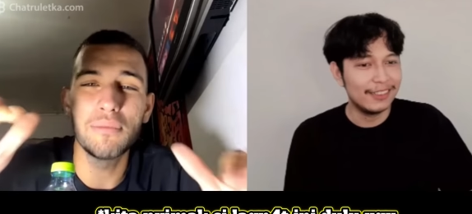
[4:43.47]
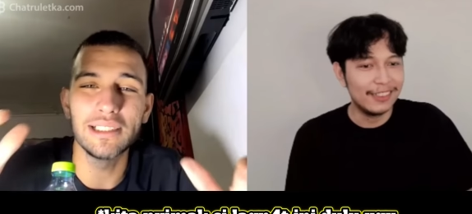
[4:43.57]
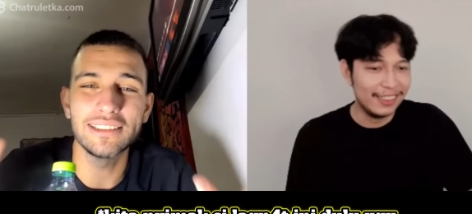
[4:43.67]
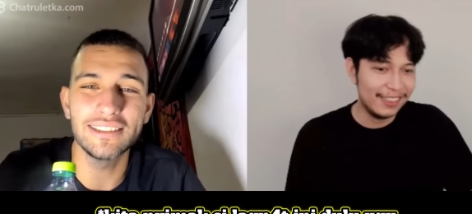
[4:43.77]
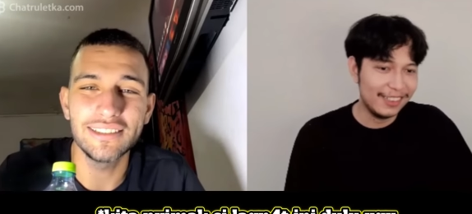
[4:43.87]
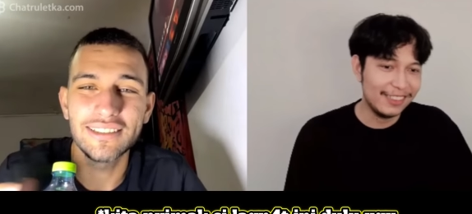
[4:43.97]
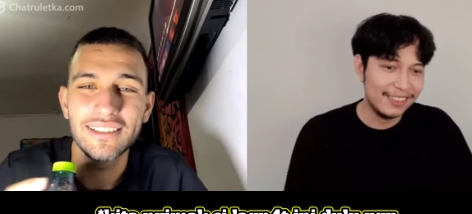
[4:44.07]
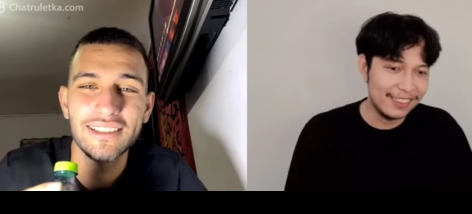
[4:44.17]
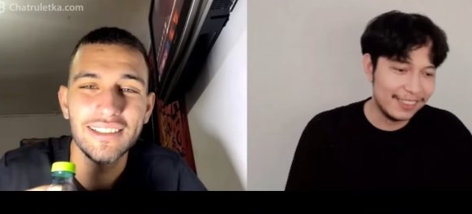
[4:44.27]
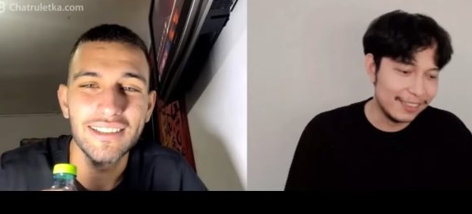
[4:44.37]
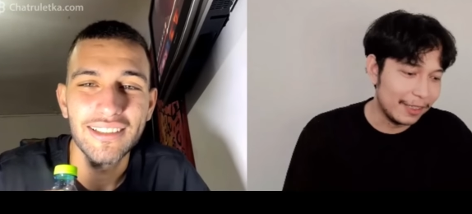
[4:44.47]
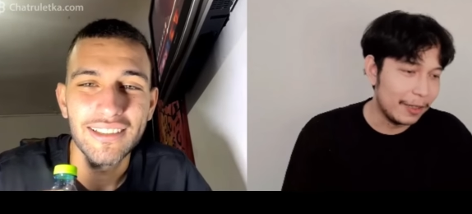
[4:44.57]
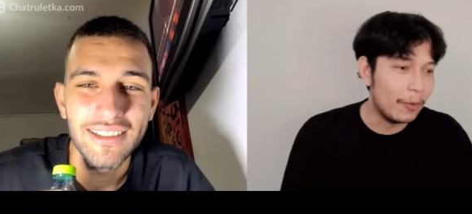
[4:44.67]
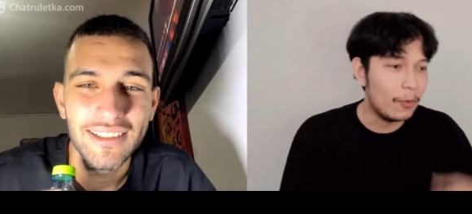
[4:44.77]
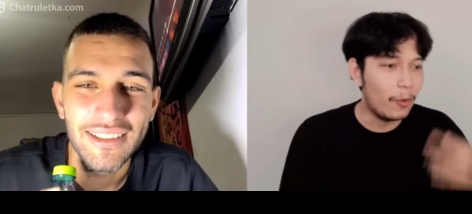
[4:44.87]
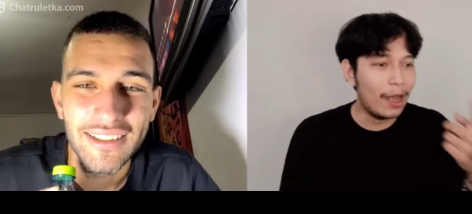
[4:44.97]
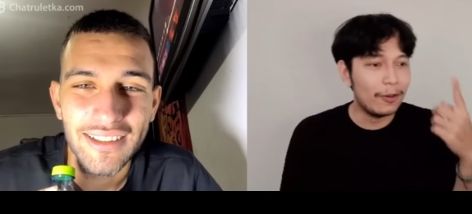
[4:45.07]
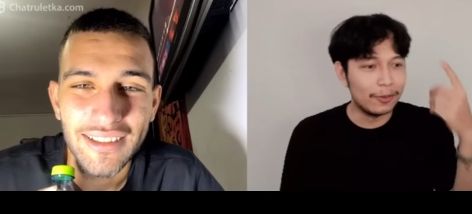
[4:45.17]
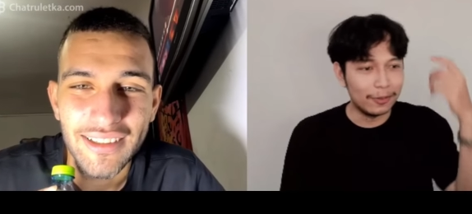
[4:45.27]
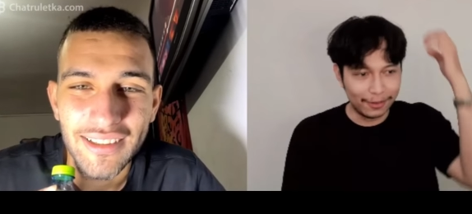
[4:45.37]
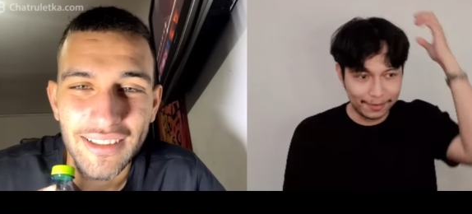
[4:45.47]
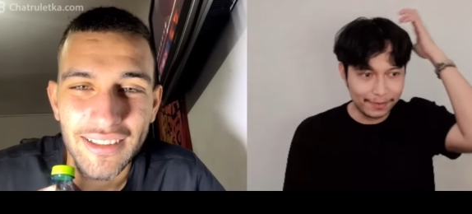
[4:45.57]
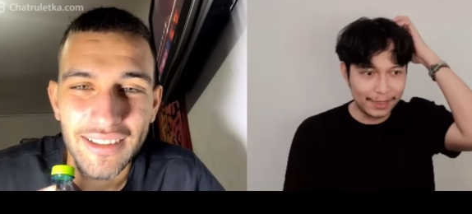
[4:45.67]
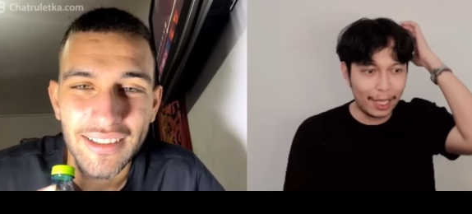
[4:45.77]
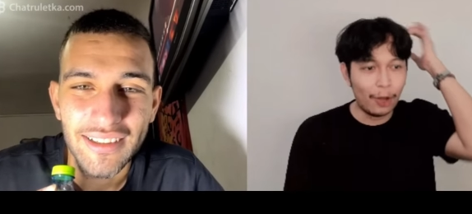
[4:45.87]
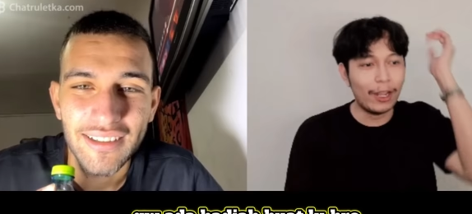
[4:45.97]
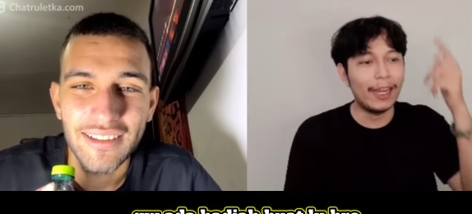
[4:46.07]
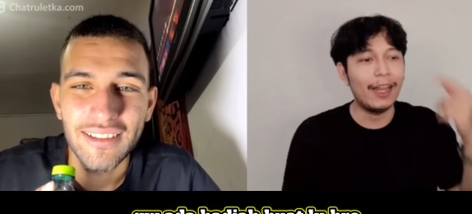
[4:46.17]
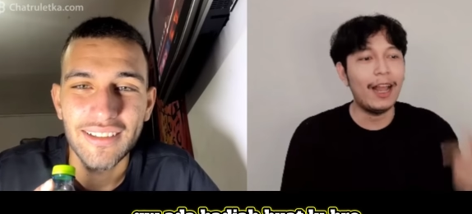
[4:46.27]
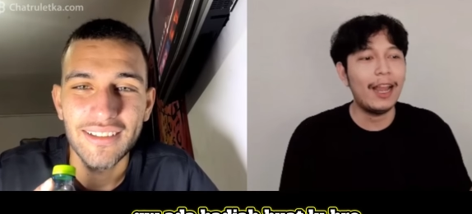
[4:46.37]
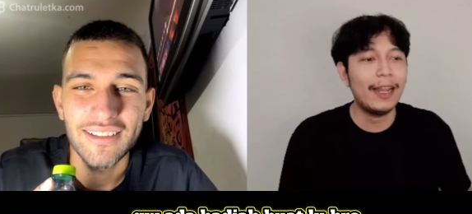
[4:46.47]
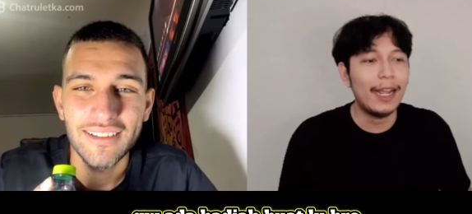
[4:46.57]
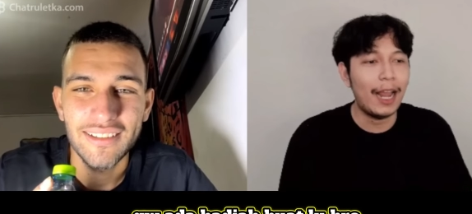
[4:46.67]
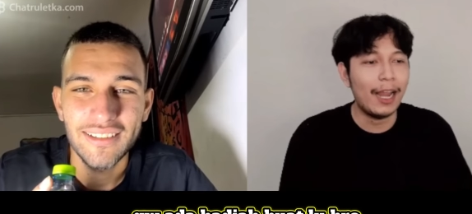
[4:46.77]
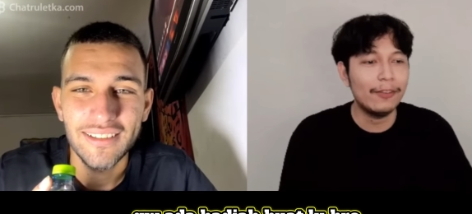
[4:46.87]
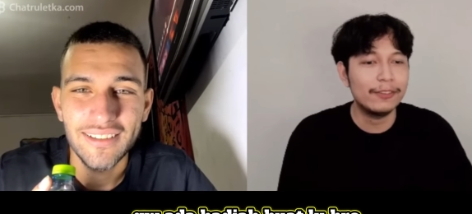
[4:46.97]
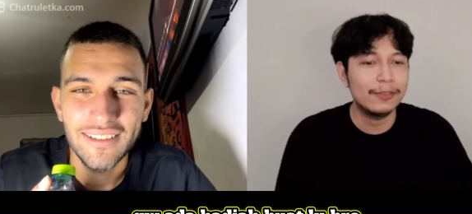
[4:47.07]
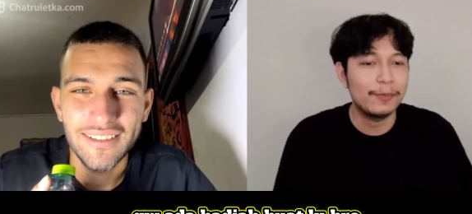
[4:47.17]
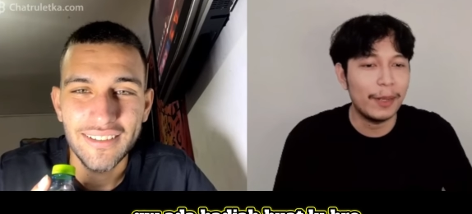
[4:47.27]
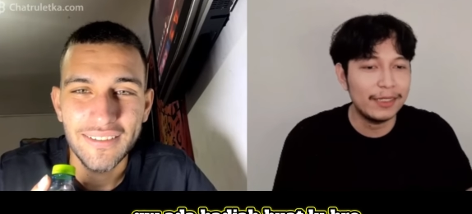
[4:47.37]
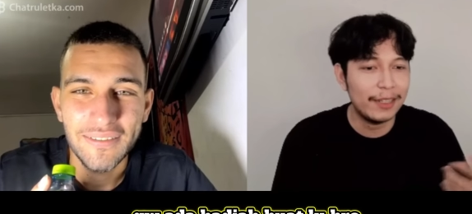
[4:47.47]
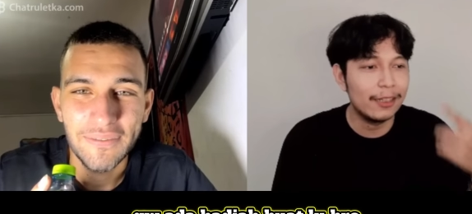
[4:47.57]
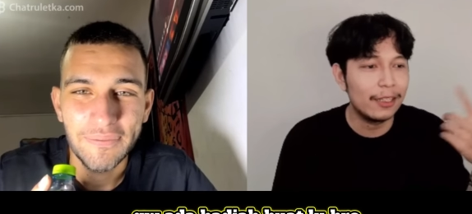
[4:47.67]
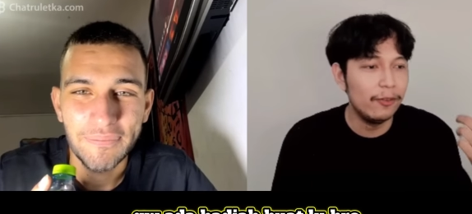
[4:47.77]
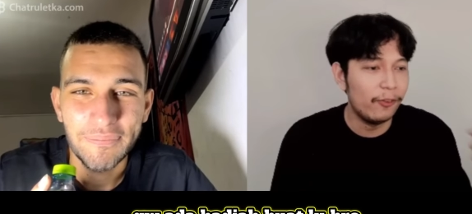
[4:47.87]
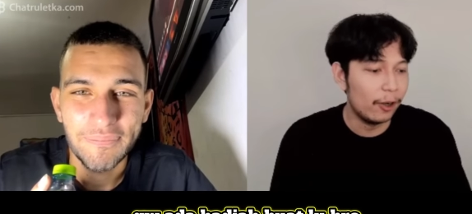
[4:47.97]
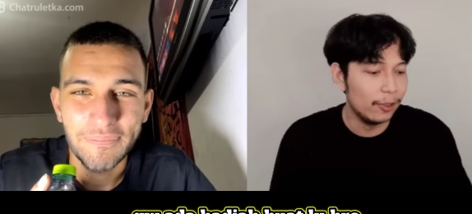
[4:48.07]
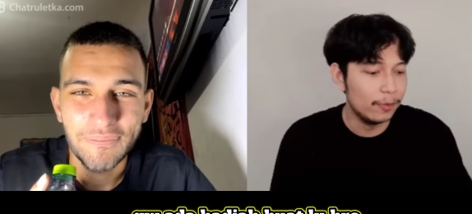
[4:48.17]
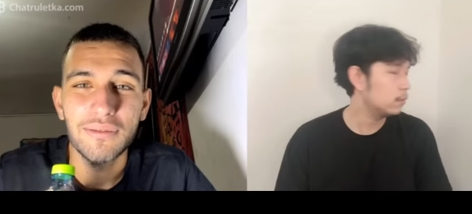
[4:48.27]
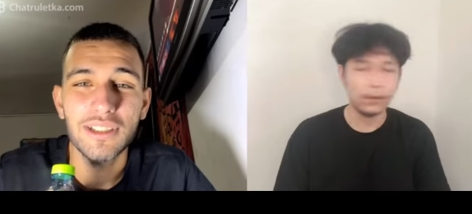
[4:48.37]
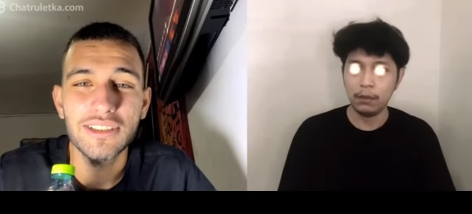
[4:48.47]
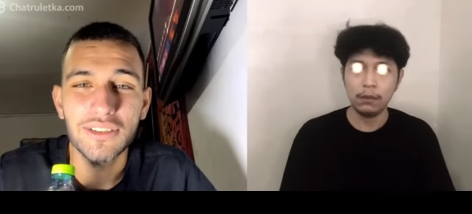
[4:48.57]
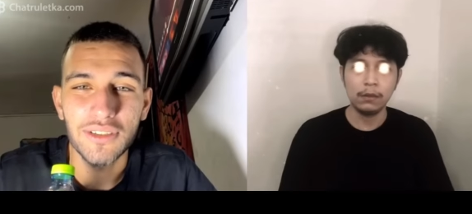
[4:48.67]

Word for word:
Speaker 1: Hamas. Wow. Okay, I have special gift for you, bro. What?